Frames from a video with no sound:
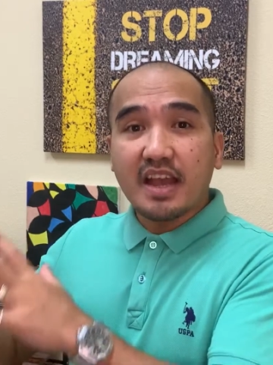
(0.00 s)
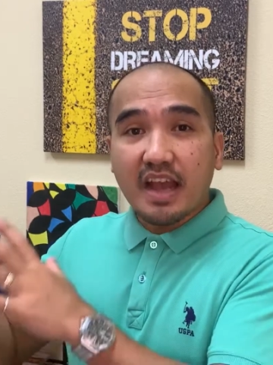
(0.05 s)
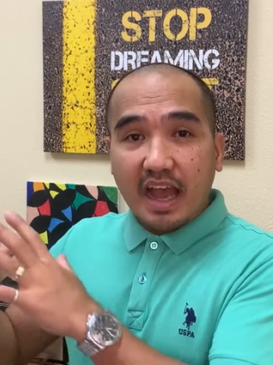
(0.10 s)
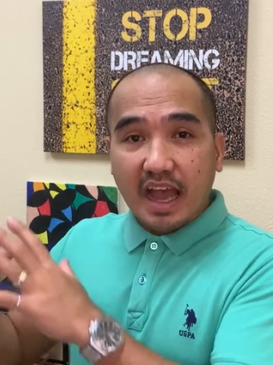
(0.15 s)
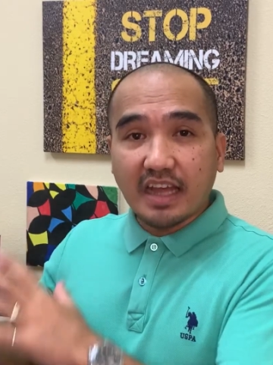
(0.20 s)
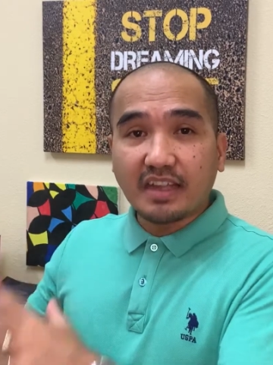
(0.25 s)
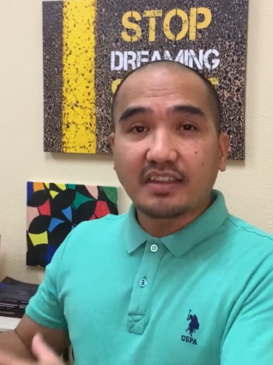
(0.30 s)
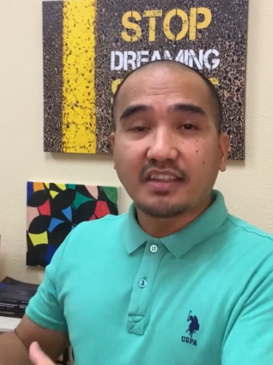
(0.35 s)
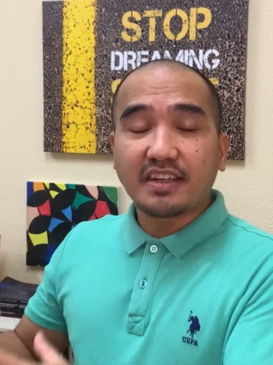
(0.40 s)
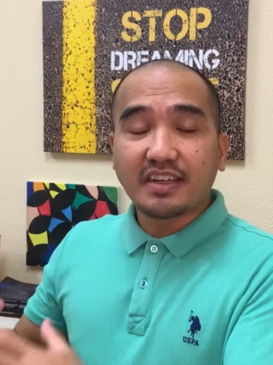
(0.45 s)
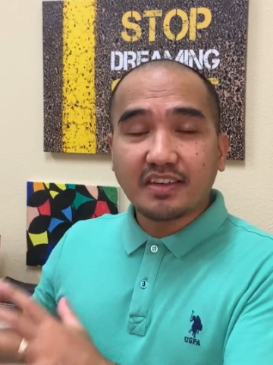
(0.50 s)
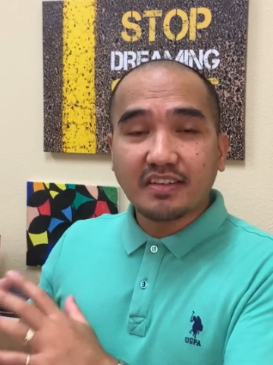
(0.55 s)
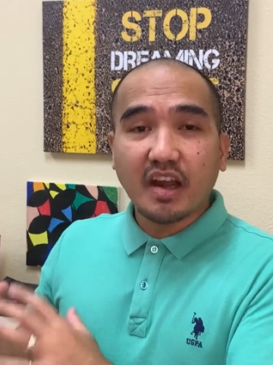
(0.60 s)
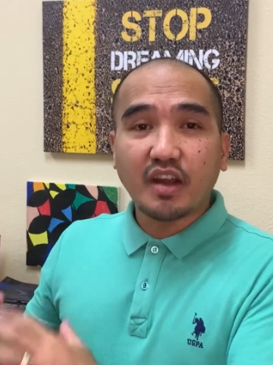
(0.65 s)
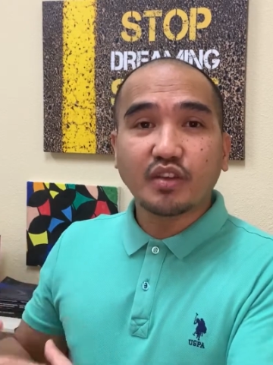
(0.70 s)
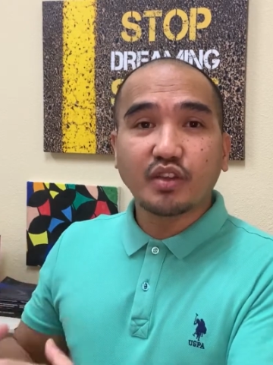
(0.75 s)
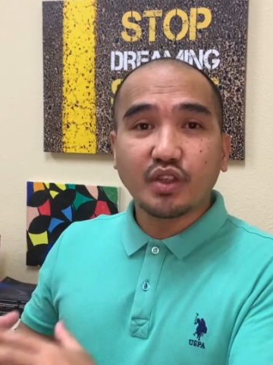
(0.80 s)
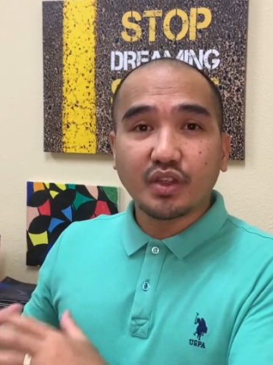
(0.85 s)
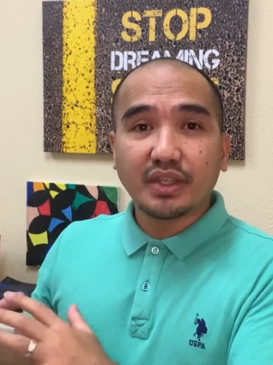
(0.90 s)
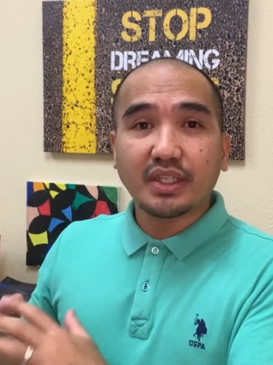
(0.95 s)

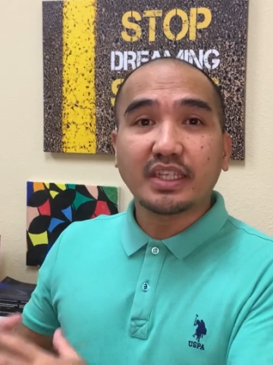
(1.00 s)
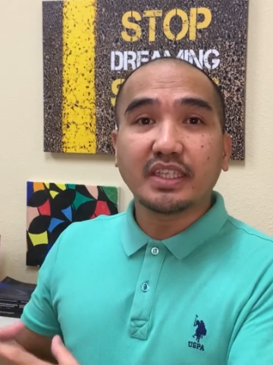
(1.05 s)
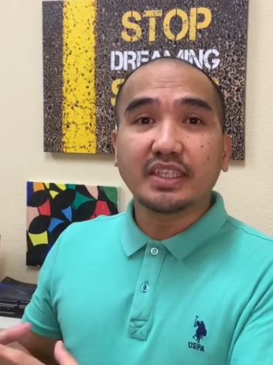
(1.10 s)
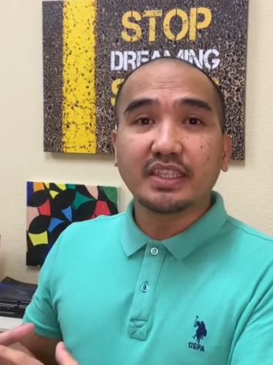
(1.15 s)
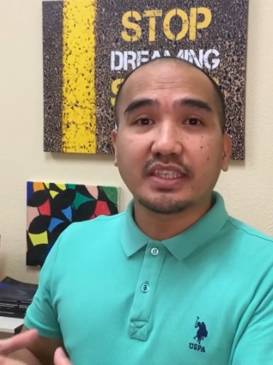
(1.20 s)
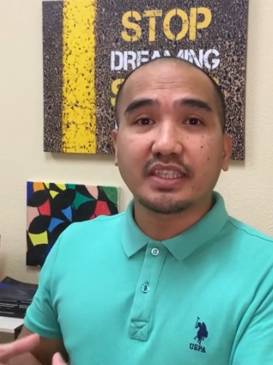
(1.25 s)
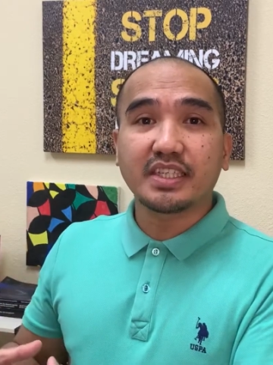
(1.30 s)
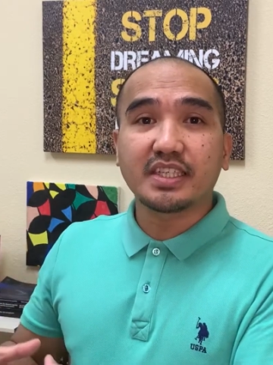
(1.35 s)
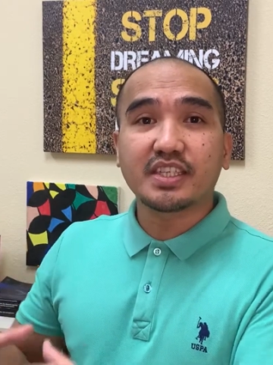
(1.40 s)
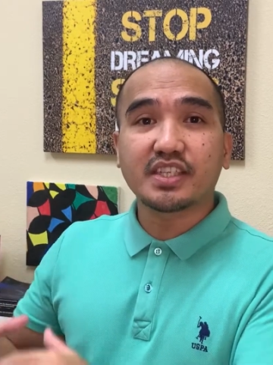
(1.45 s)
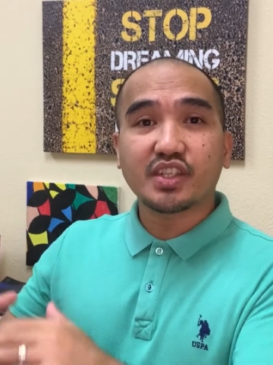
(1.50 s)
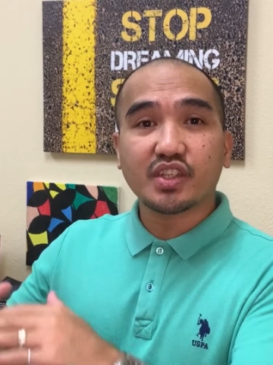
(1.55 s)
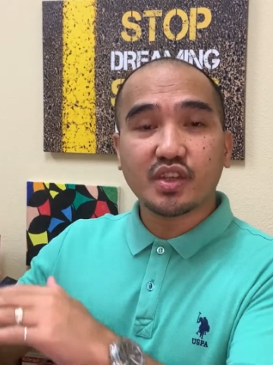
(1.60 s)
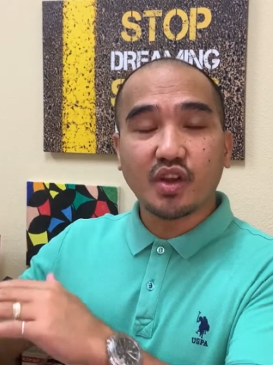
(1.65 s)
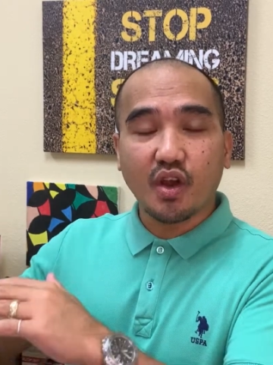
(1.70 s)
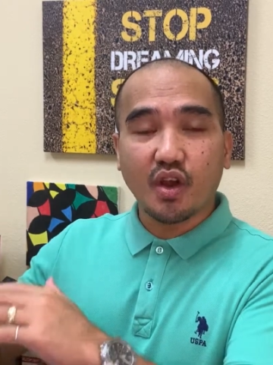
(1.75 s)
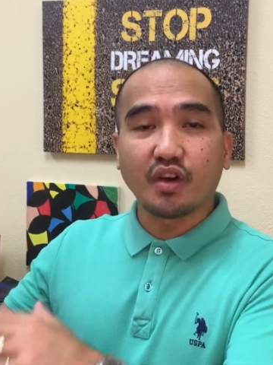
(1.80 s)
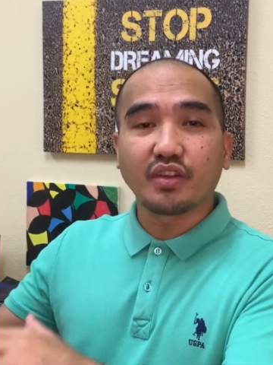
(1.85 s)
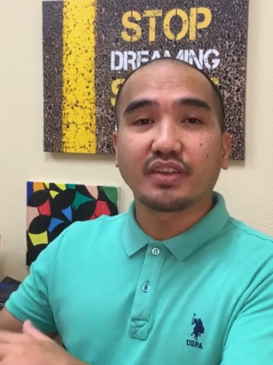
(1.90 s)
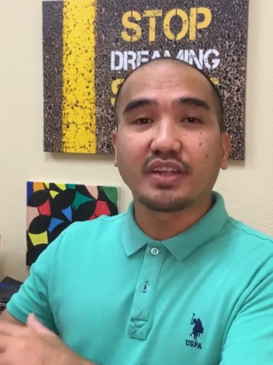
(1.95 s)
underground utilities
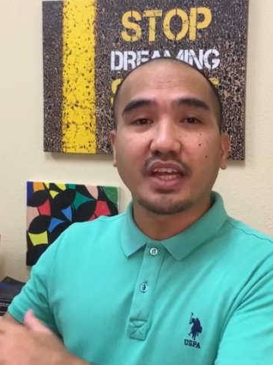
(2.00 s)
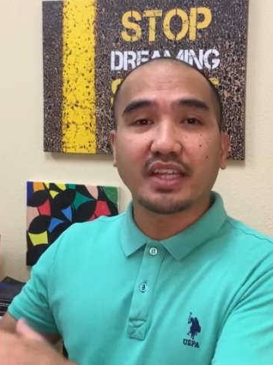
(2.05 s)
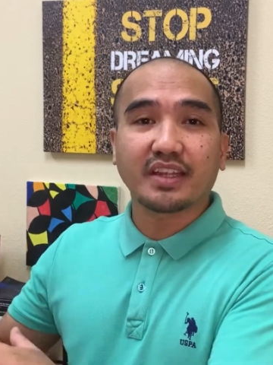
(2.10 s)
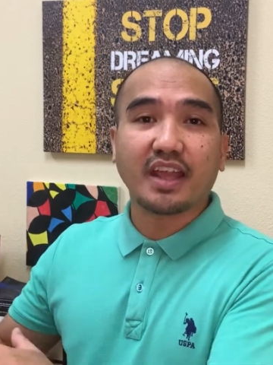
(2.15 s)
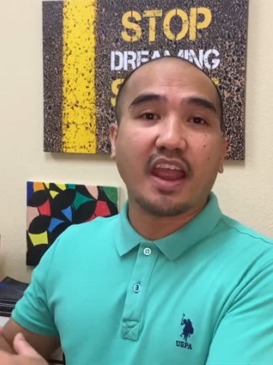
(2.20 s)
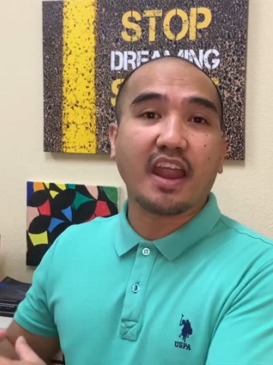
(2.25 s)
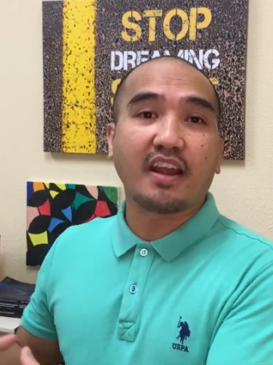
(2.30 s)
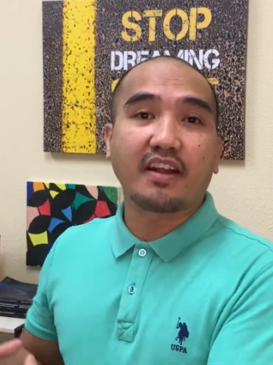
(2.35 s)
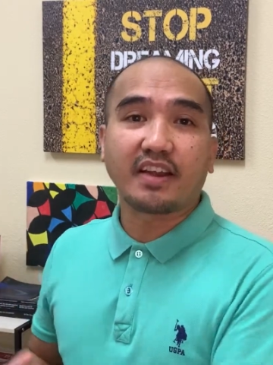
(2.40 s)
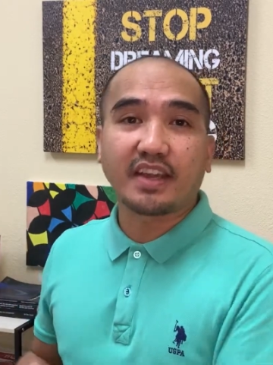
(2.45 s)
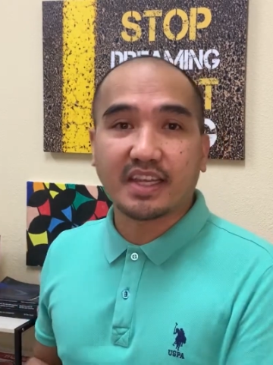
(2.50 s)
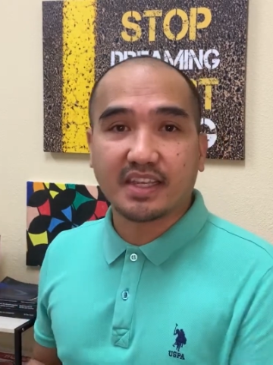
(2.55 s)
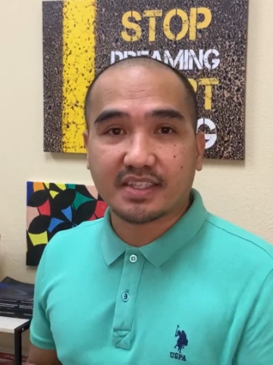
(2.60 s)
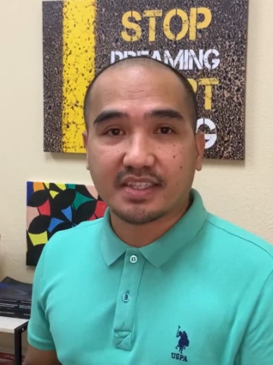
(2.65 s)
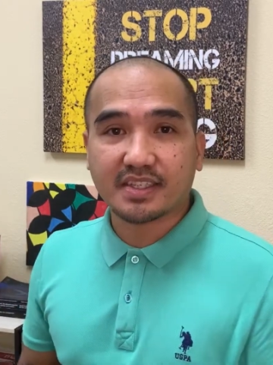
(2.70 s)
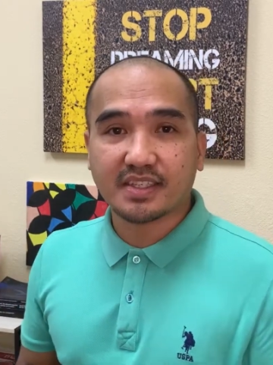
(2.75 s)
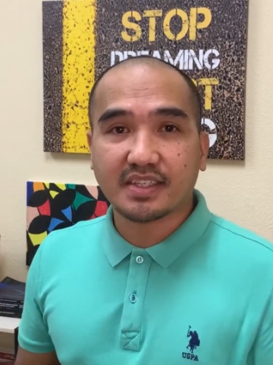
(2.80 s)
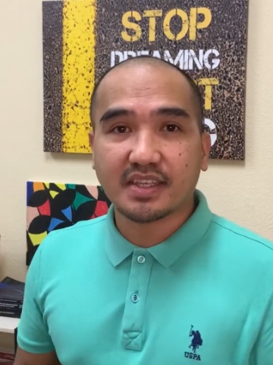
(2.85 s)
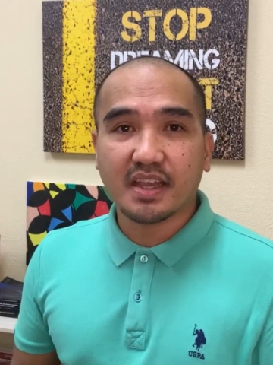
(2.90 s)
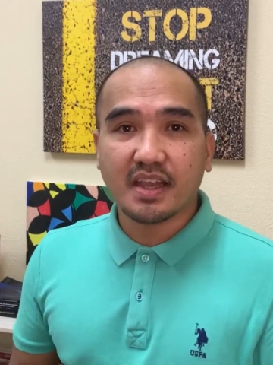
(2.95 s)
on that
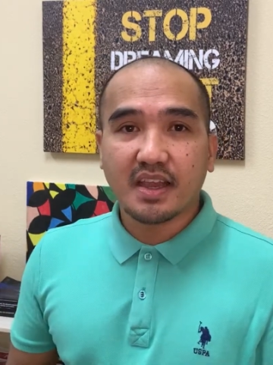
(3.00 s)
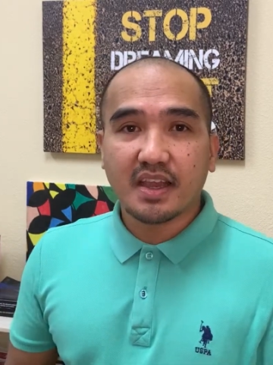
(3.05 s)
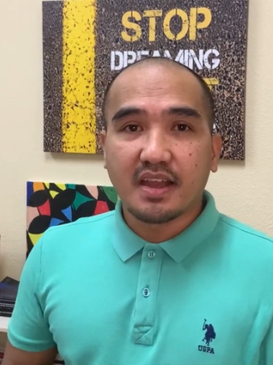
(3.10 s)
areas.